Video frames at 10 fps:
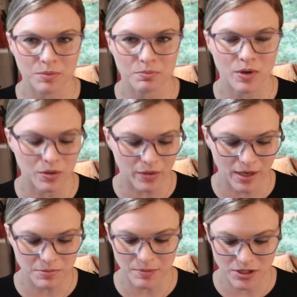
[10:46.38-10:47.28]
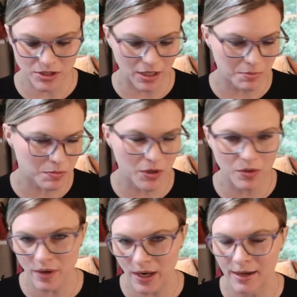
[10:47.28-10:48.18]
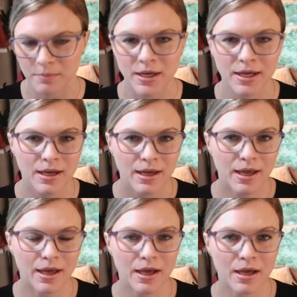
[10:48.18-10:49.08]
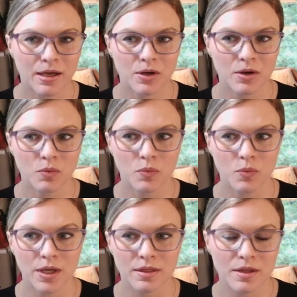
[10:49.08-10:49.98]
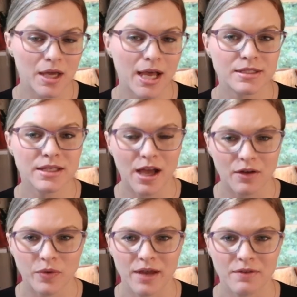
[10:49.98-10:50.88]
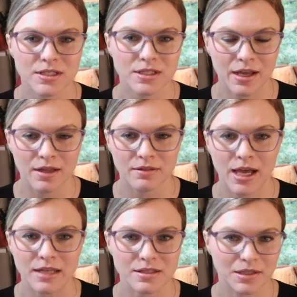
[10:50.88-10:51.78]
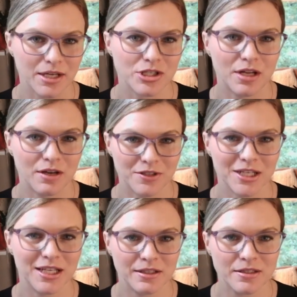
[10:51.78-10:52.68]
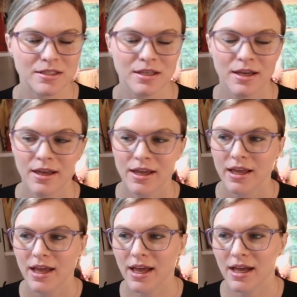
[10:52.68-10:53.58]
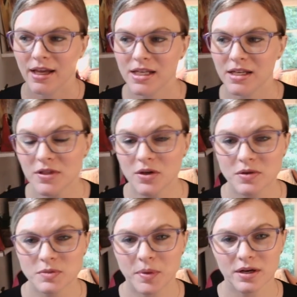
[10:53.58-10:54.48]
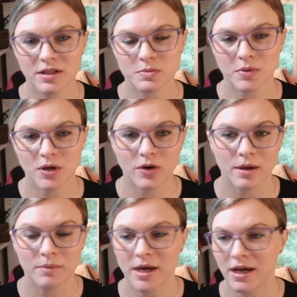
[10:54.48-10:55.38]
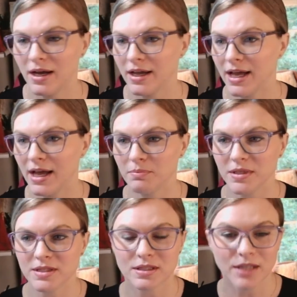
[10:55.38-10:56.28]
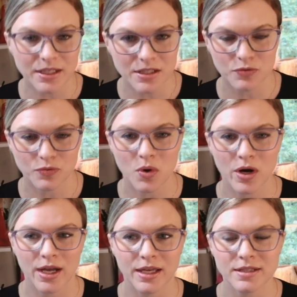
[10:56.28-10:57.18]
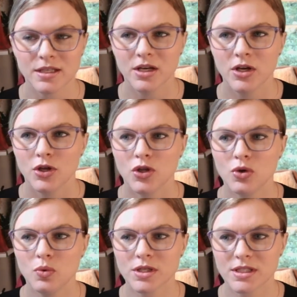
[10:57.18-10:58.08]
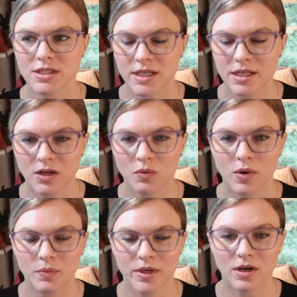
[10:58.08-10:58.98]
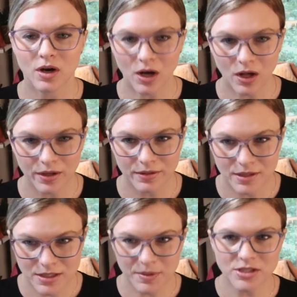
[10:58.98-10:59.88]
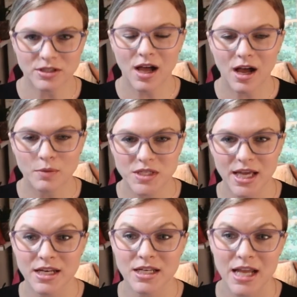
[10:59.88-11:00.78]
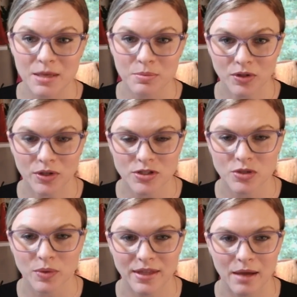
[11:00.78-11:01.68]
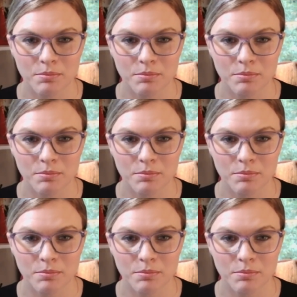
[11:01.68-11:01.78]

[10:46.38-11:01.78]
program, special ops program. And in the SF, we have a saying that selection never ends. And even though as part of this program, I had been selected for it, you were still what we call in the special ops an enabler. So what that